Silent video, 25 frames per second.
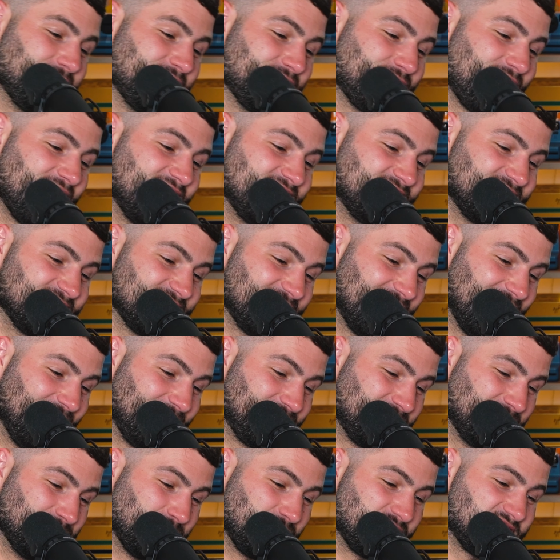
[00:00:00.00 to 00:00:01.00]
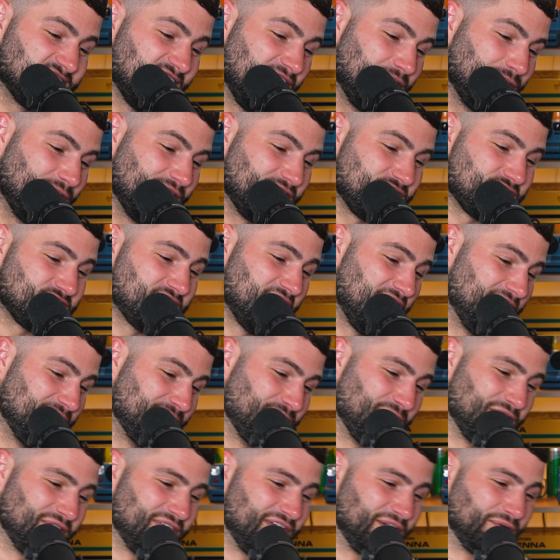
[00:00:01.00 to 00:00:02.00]
the races left, and we'll say which team
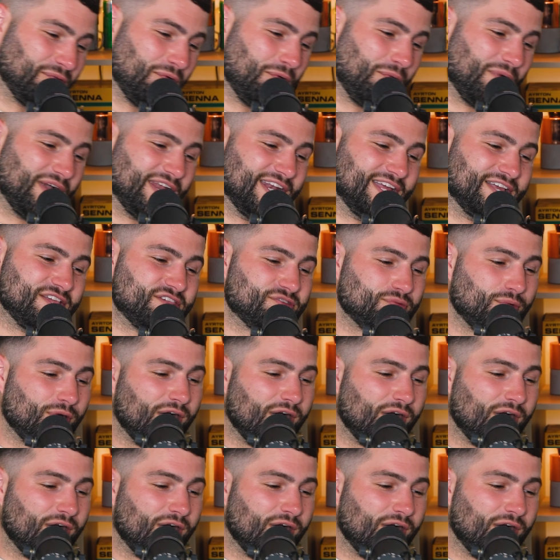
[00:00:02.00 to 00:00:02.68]
we think will win each